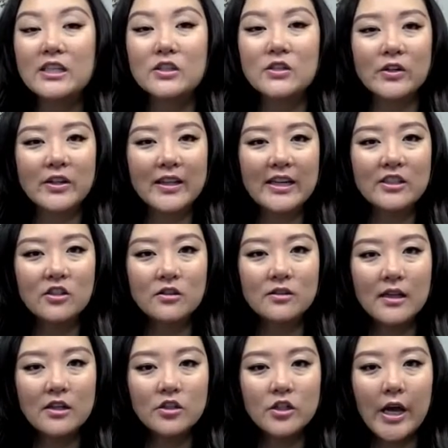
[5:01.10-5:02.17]
like Circulation
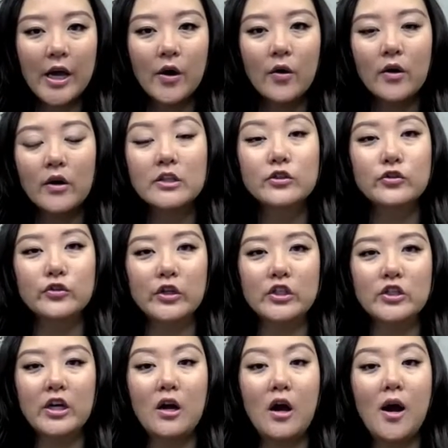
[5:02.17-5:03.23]
Sun Gel or
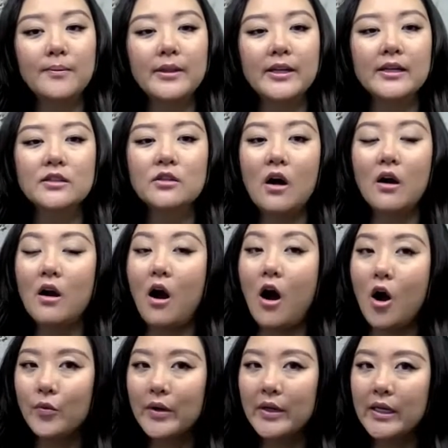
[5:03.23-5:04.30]
Astringent Complex are
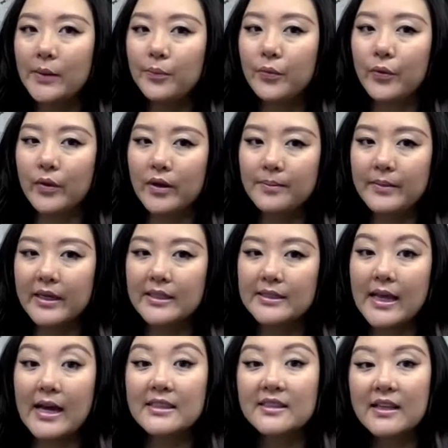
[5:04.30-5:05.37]
already
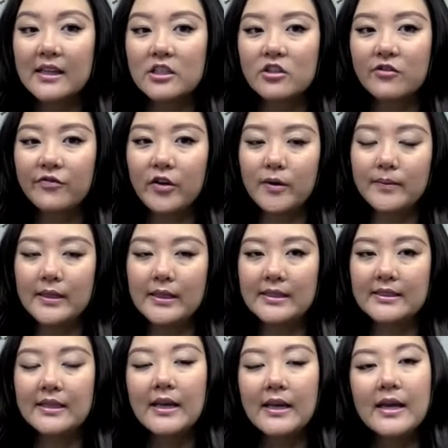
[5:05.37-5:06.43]
pre-mixed as collection
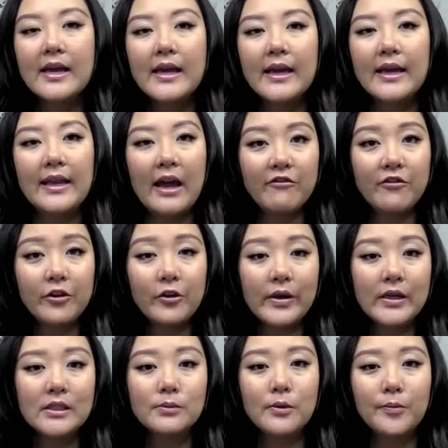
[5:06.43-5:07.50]
formulas in
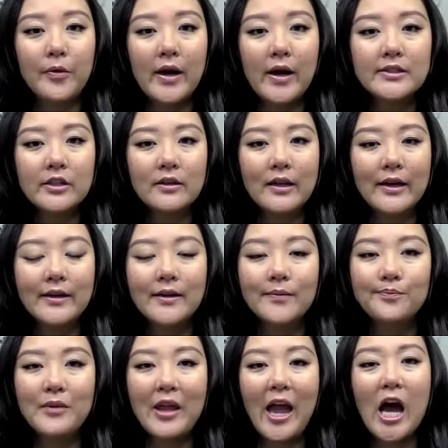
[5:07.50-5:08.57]
Evergreen's proprietary line.
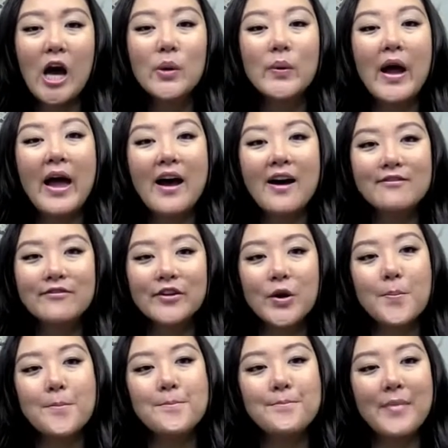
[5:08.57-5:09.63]

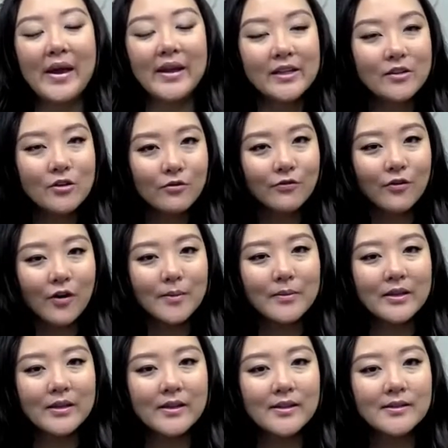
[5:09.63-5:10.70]
However, many new
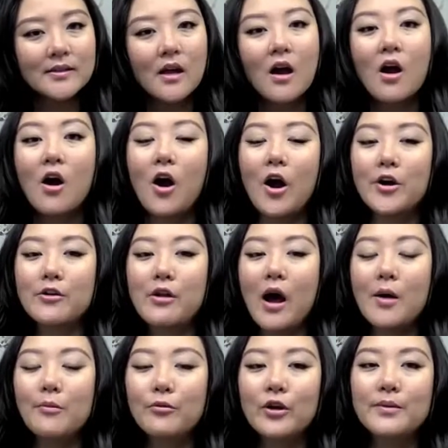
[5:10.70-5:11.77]
formulas are
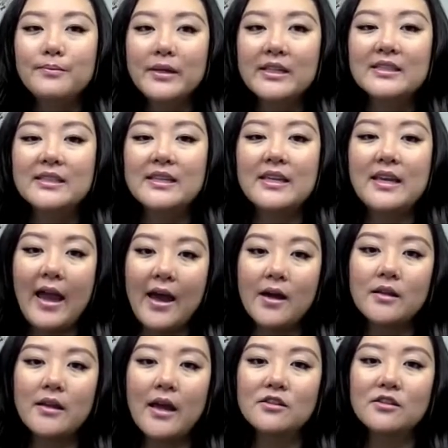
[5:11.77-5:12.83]
not pre-mixed
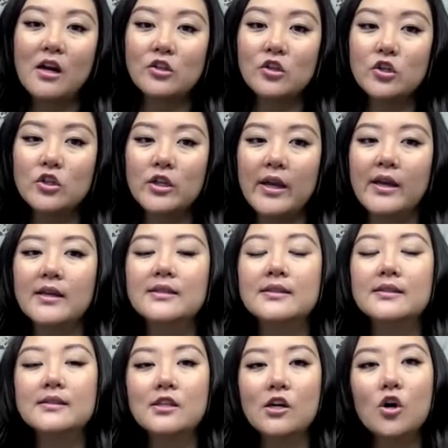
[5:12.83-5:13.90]
yet, as Doctor Chang
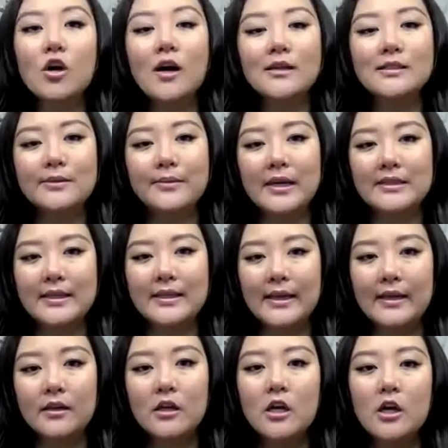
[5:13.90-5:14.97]
is still
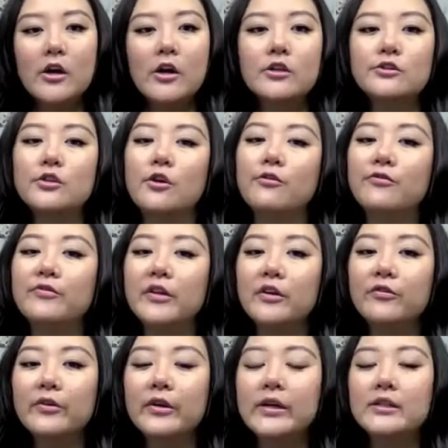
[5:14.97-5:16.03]
customizing it. So
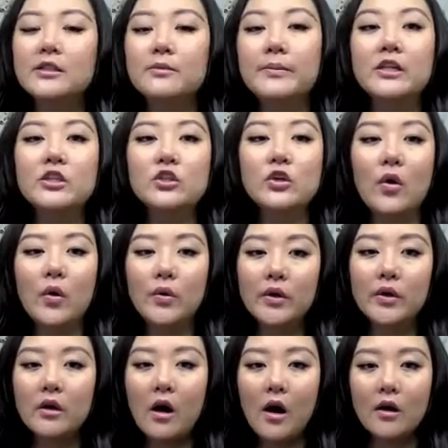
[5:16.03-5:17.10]
feel free to mix your own
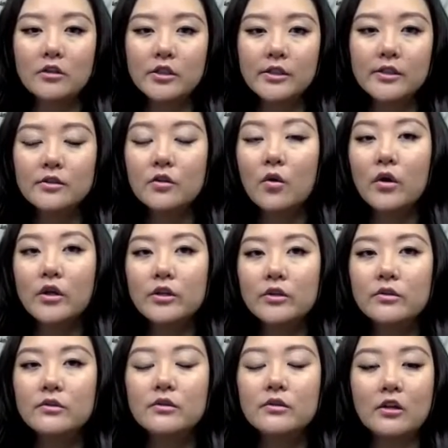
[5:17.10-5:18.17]
concoctions or
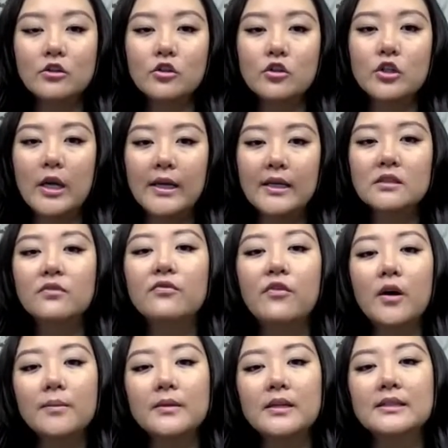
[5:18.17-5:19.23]
use Doctor Chang's
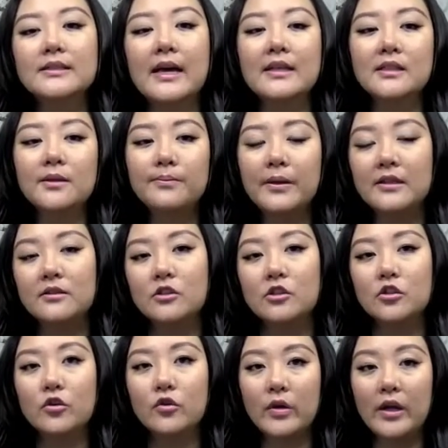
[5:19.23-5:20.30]
formulas as a base
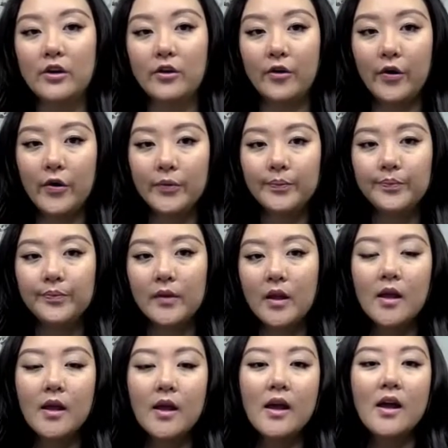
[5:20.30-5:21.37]
to create your own.
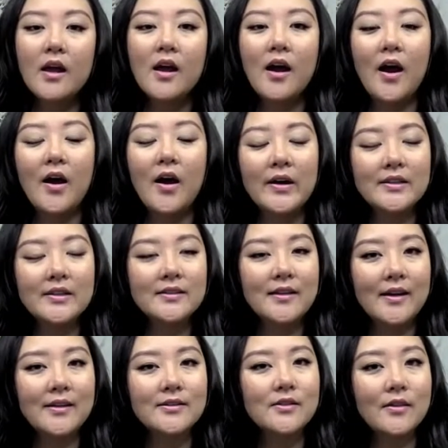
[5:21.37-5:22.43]
All right,
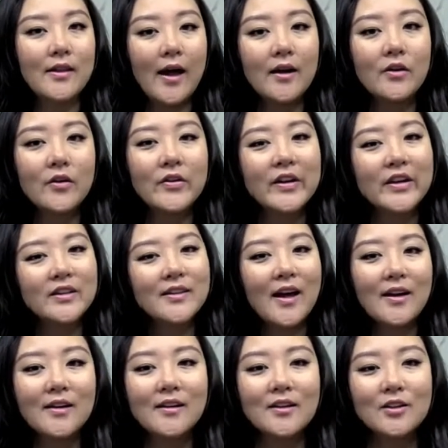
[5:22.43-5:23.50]
guys, so that, create,
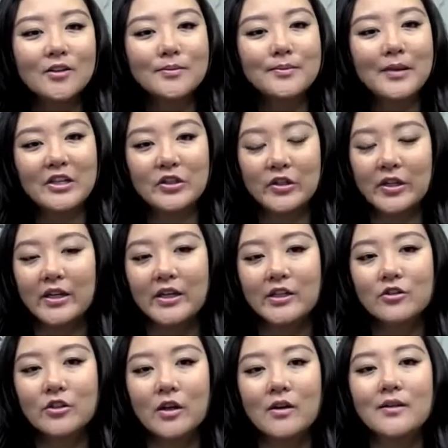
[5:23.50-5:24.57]
that concludes my short
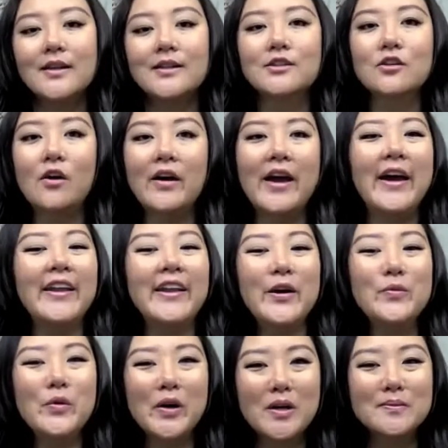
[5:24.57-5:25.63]
intro. Let's go ahead
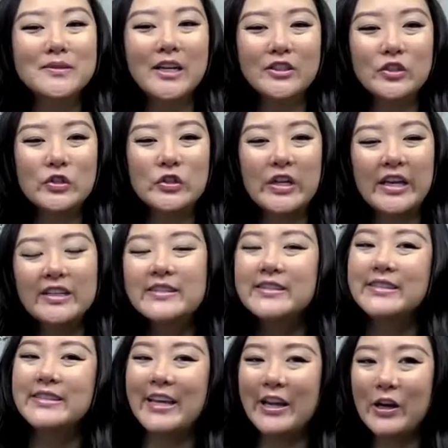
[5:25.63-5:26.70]
and welcome Doctor Chang
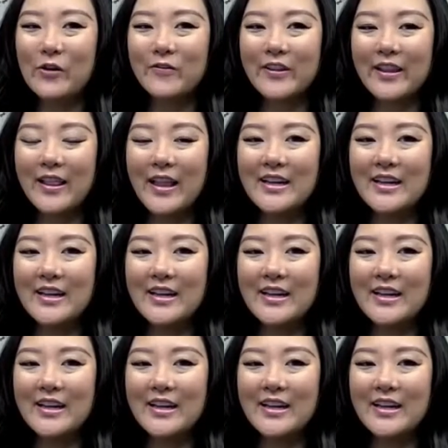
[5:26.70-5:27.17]
to take over